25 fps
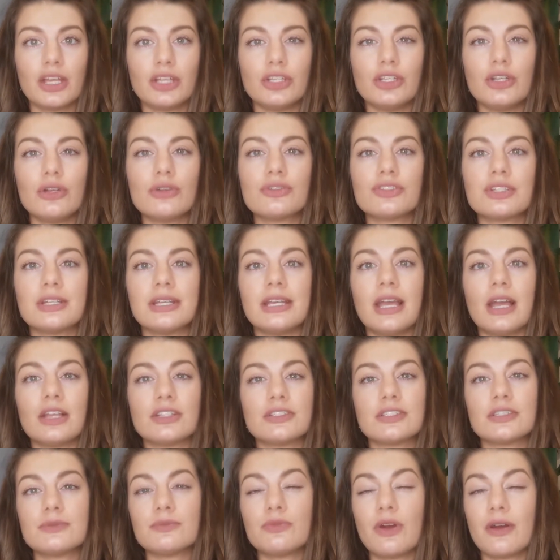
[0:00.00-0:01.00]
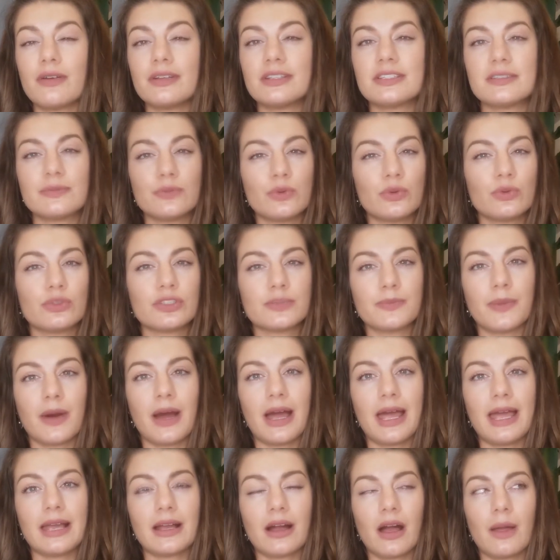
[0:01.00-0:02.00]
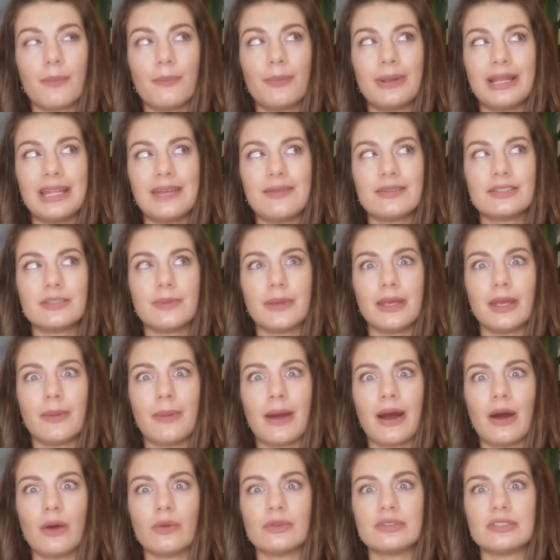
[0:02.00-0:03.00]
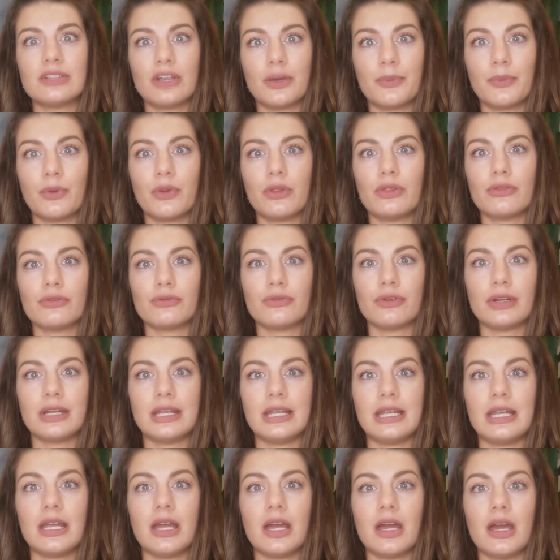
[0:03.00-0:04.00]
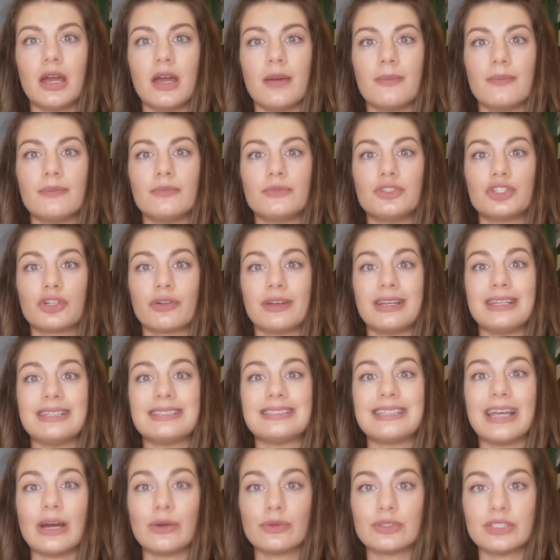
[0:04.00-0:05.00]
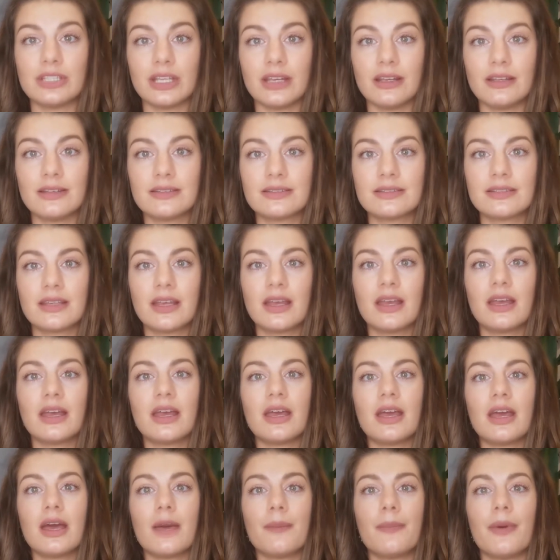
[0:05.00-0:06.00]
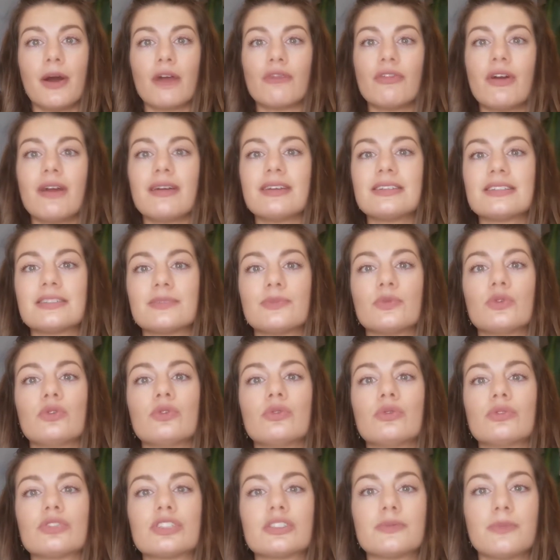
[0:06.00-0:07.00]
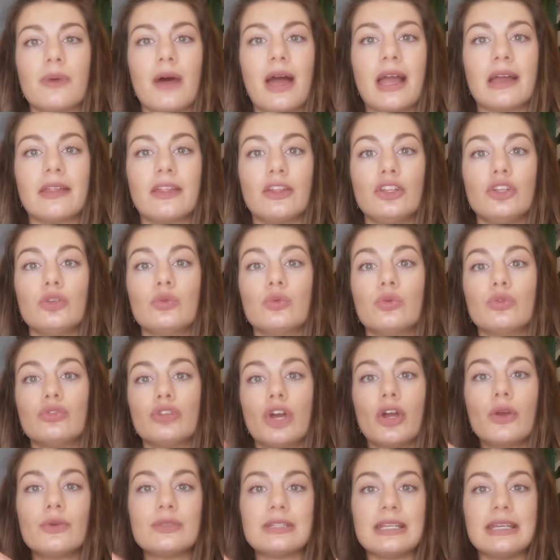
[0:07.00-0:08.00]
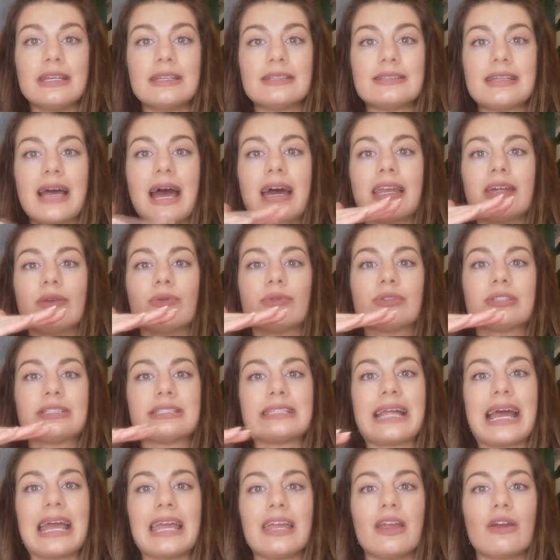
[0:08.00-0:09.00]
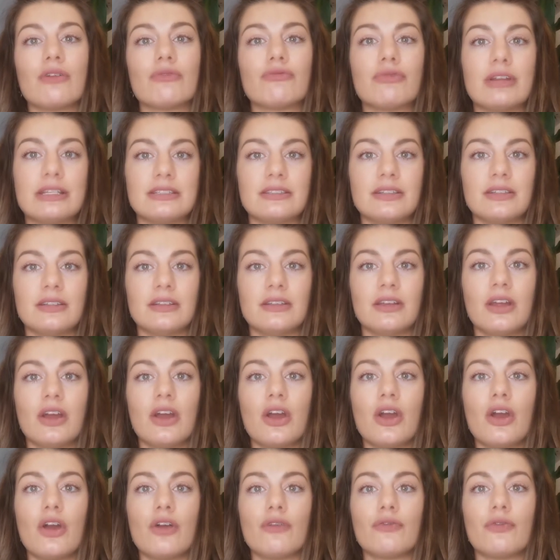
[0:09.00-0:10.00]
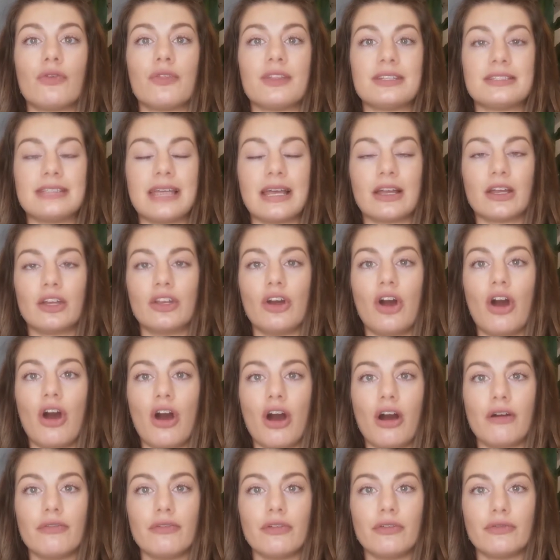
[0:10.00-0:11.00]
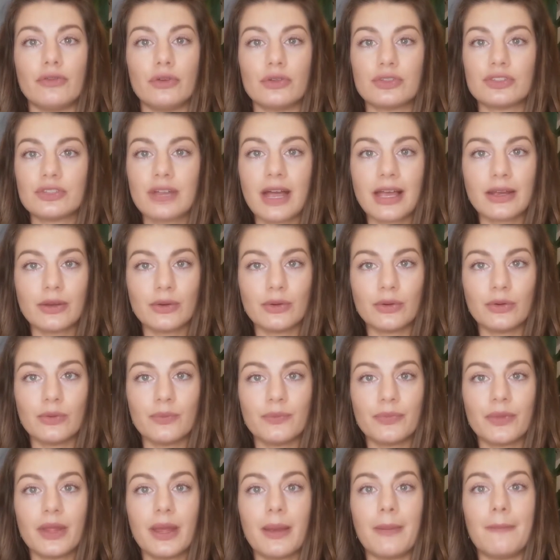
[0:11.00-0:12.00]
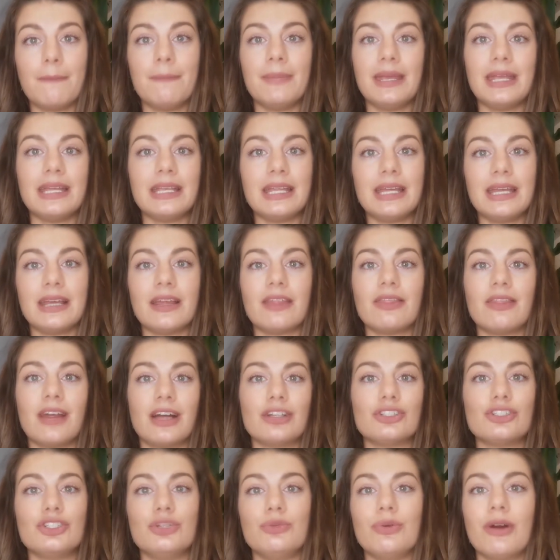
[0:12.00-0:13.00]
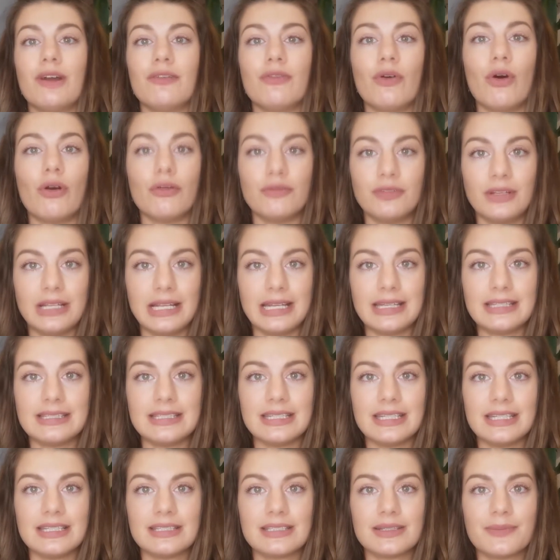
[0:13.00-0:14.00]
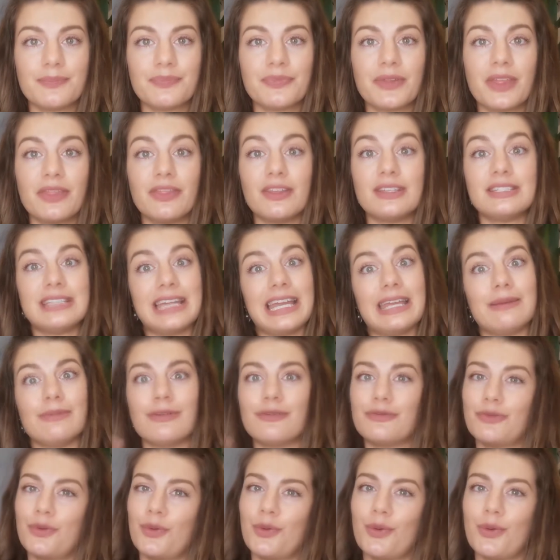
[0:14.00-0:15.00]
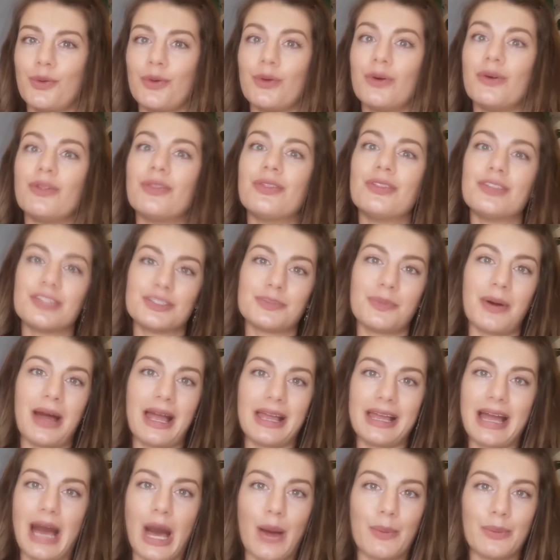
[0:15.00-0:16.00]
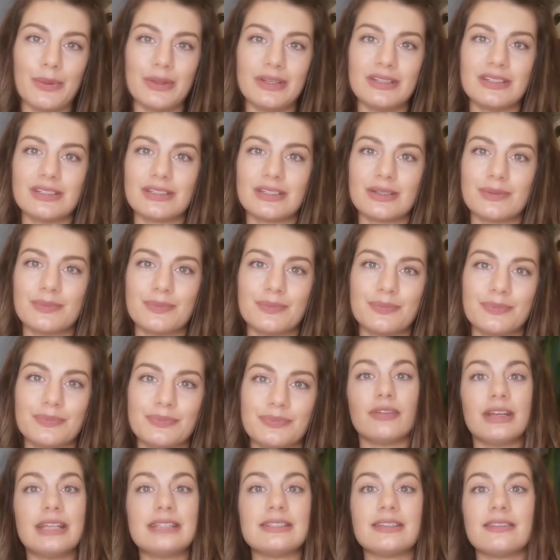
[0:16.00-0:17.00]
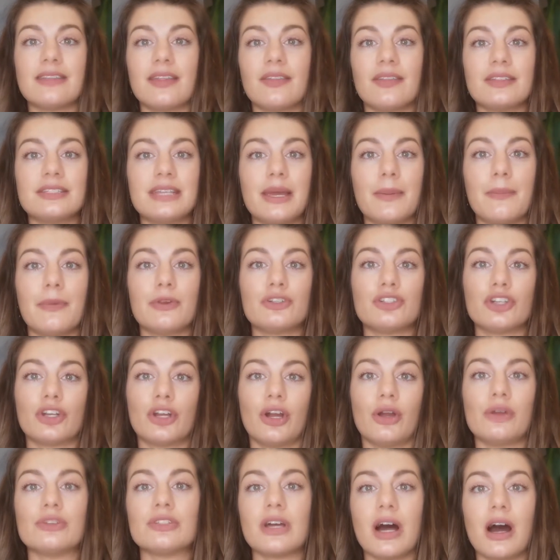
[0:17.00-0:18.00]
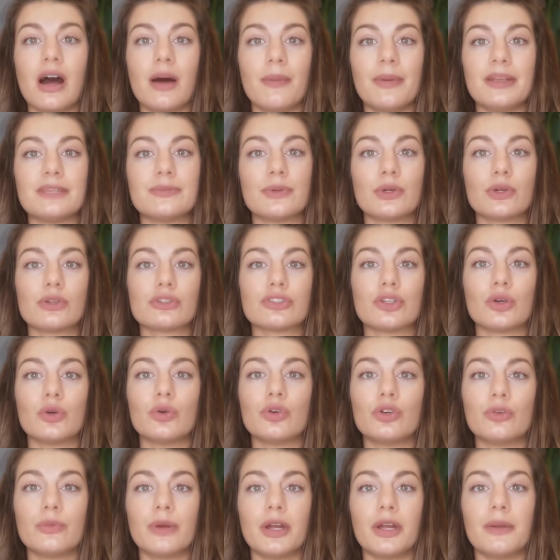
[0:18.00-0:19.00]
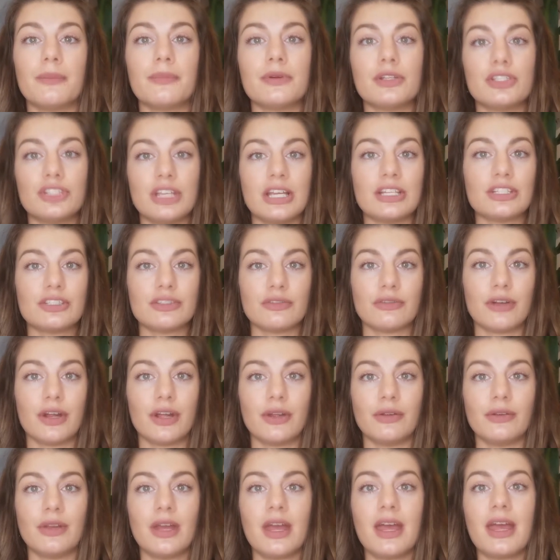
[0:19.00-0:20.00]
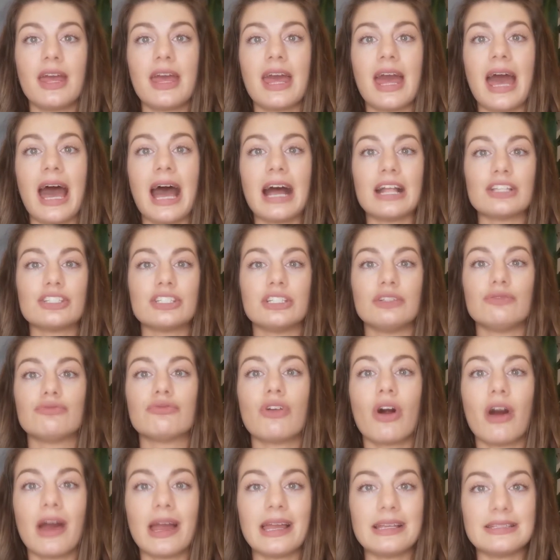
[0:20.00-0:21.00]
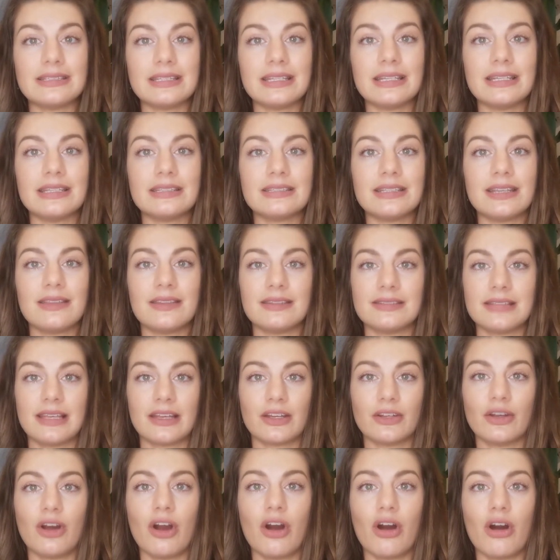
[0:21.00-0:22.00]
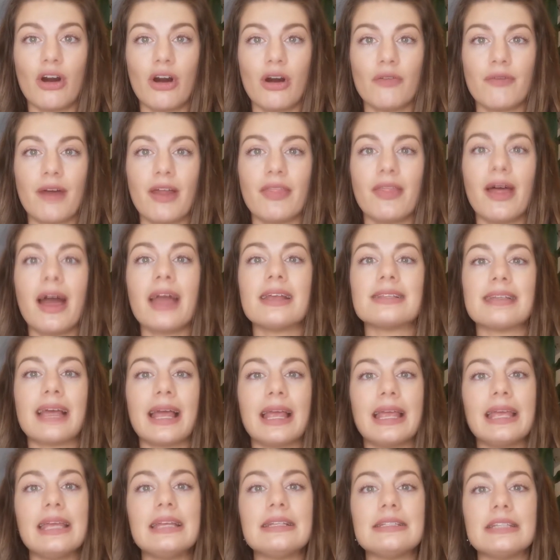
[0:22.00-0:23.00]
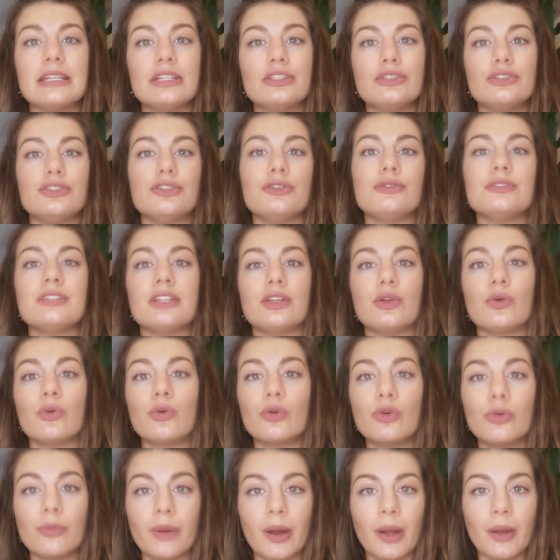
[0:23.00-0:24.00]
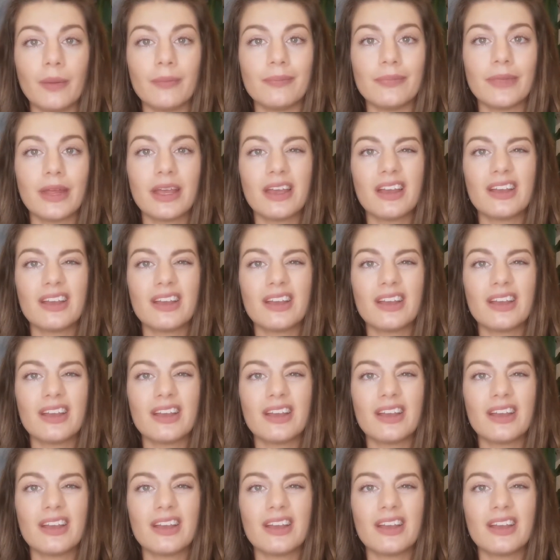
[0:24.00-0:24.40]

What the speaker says: Usually a very small spike, I believe it to be about 0.3 degrees Celsius, but a very small spike that you will notice, and it will stay risen for the second half of your cycle, meaning that you have ovulated the day before the spike happened. The reason that the temperature goes up is because the hormone progesterone actually rises in the second half, and that is a heat-inducing hormone.